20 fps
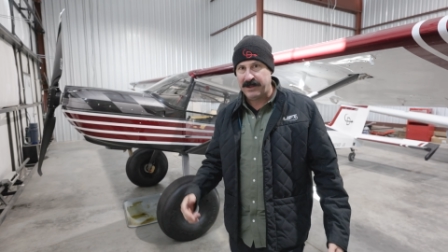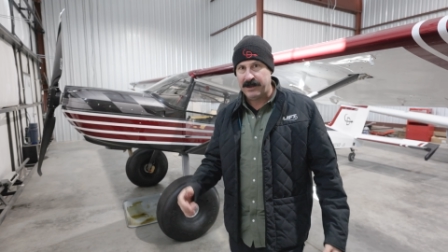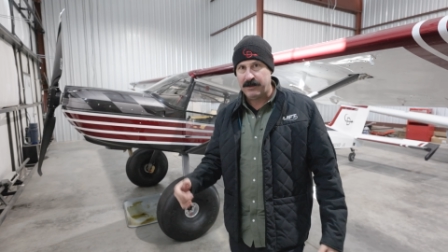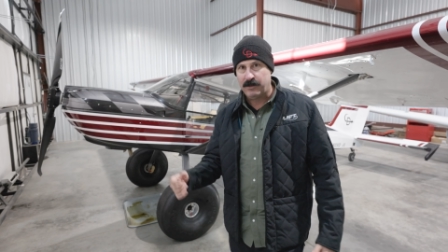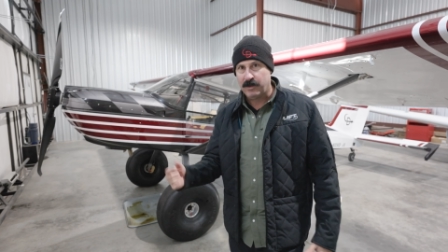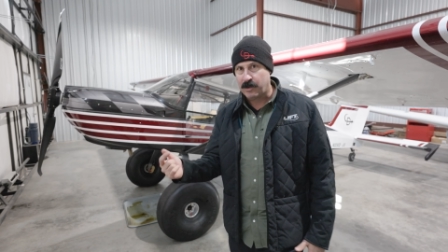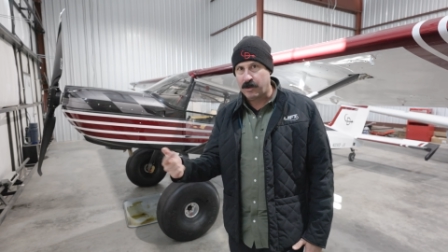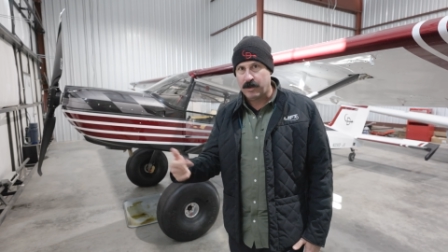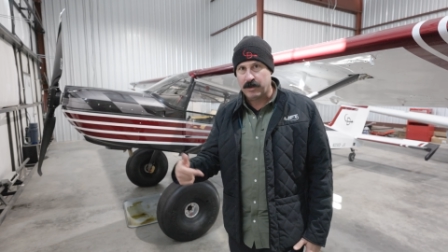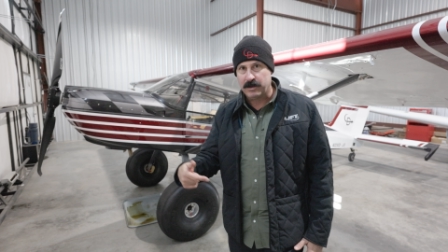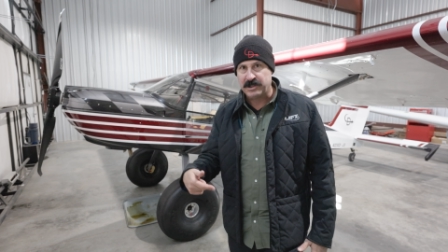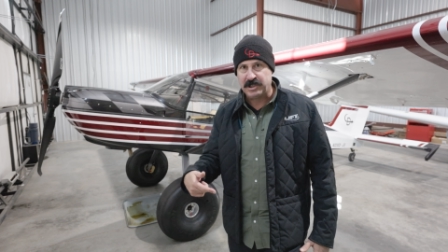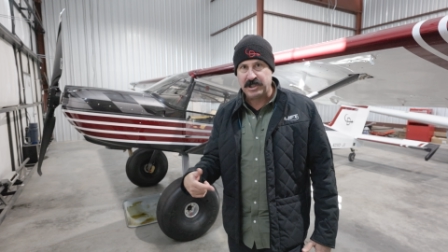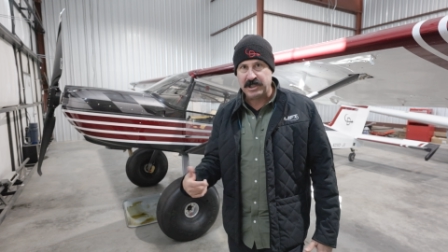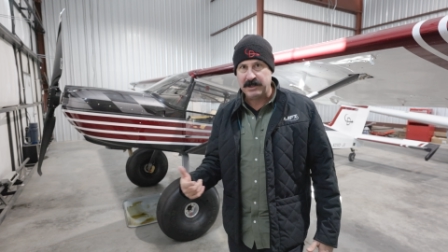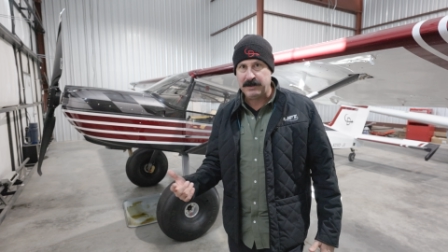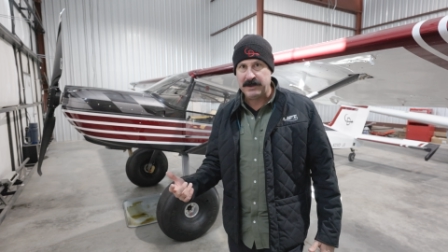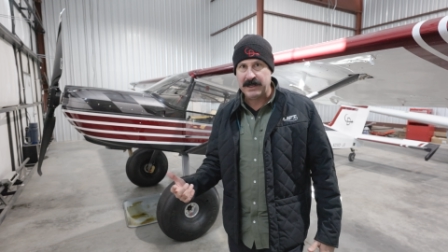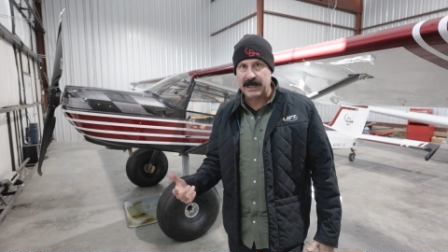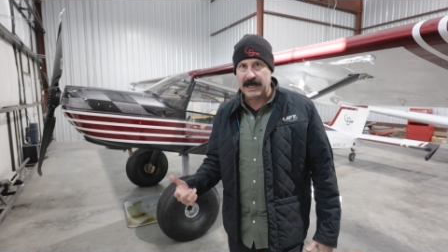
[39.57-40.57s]
that records
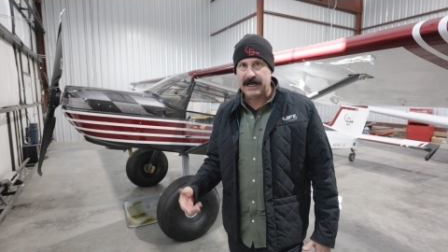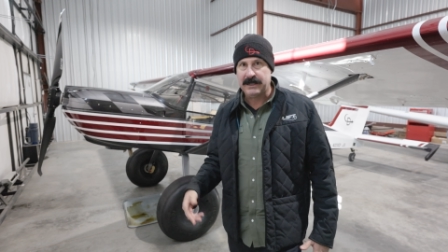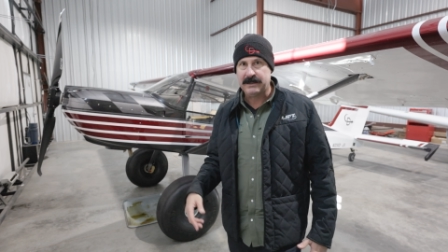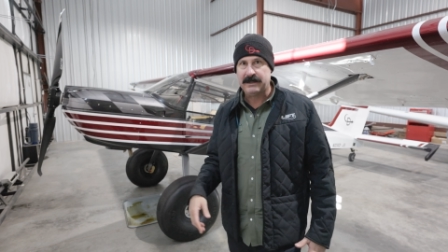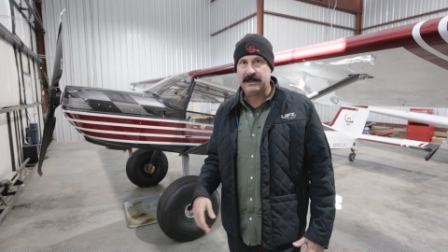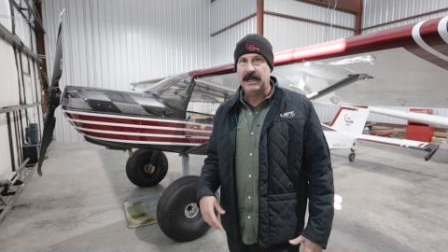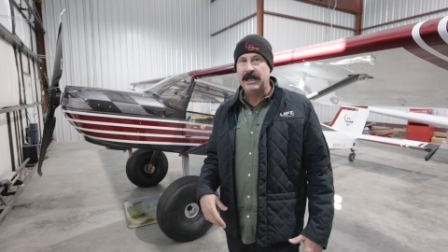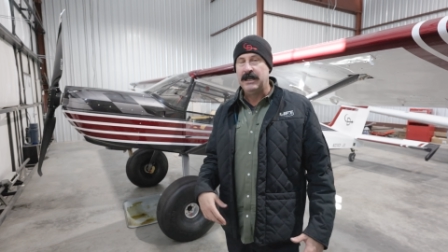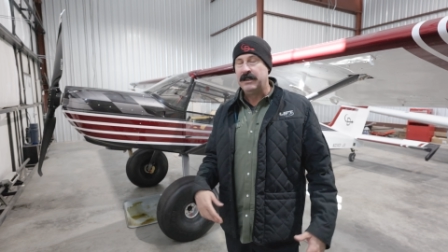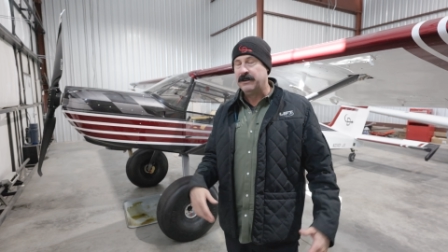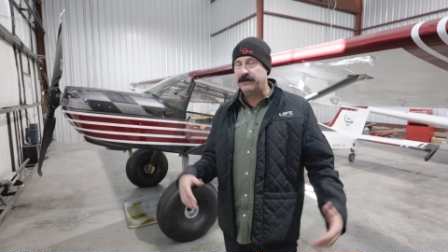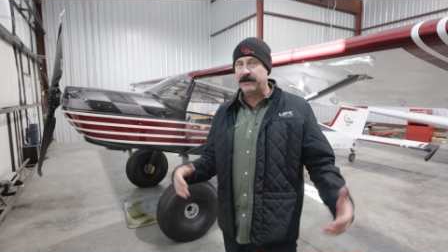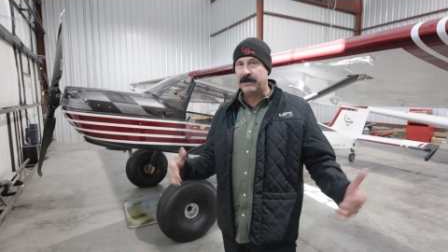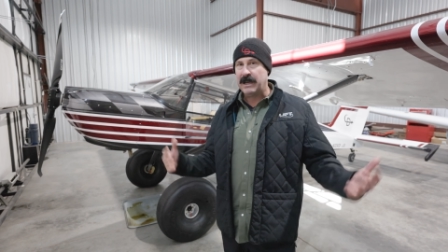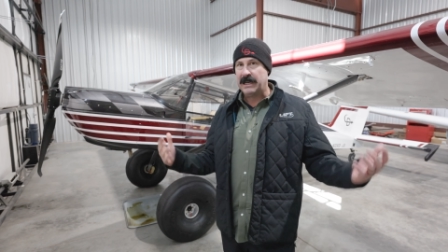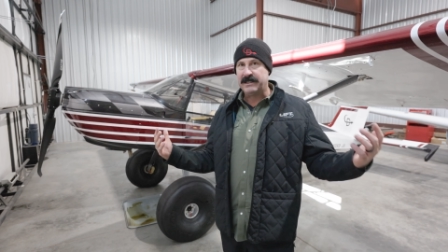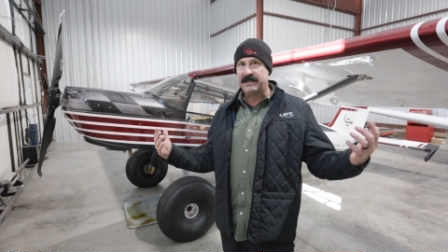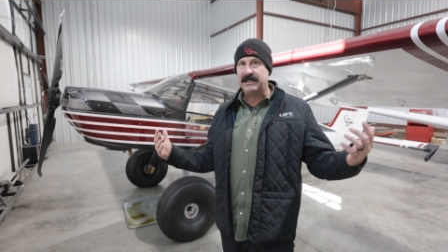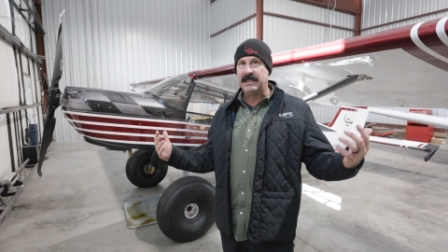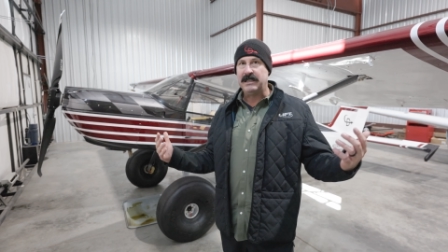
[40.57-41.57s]
GPS if you've
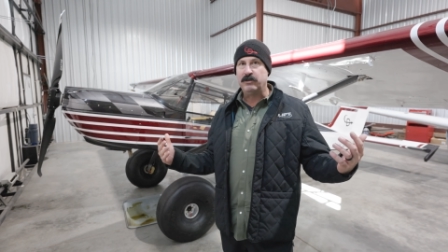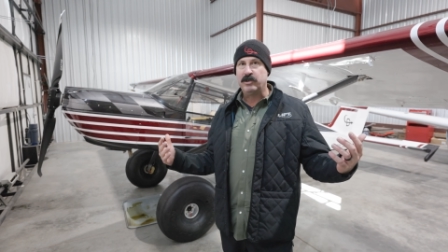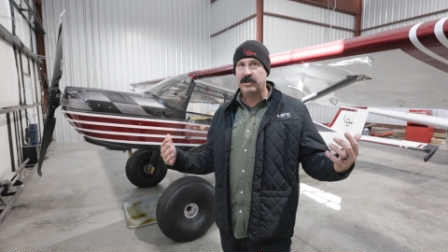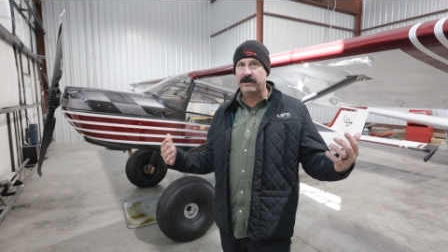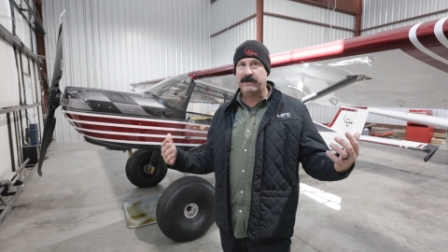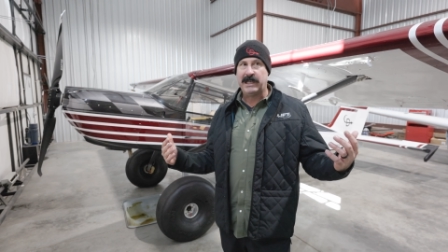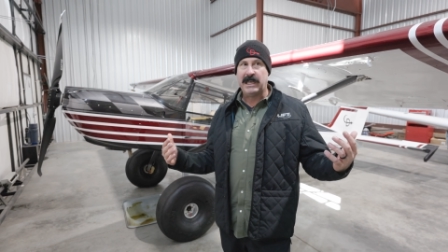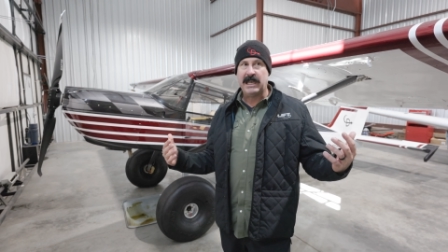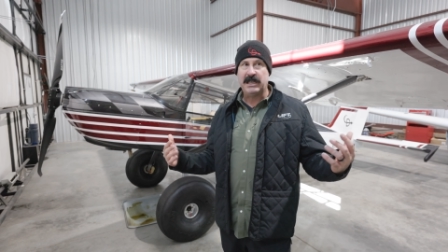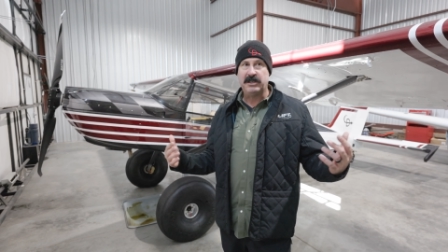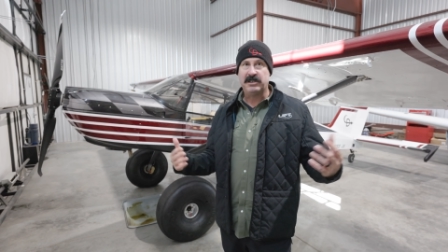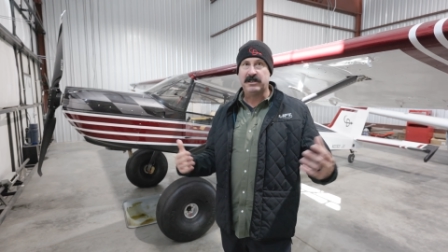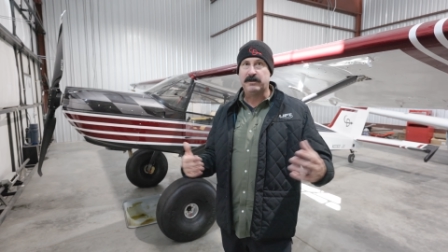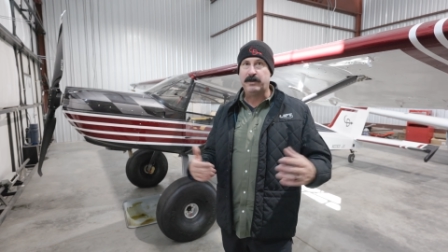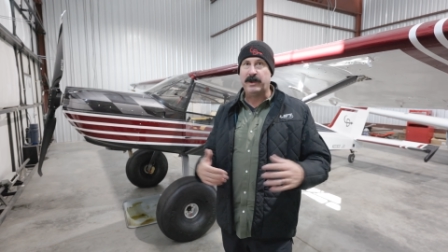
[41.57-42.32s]
got steam driven gauges.